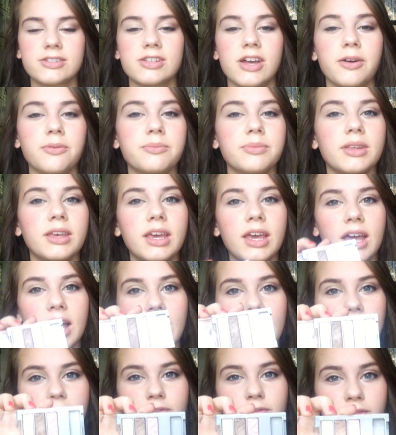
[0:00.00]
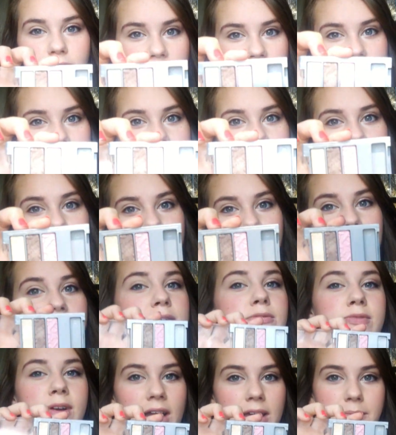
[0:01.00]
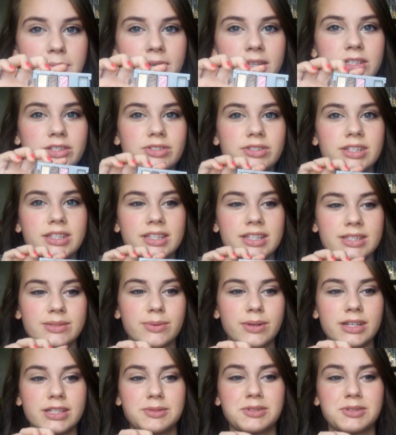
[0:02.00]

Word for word: So really recommend using this one,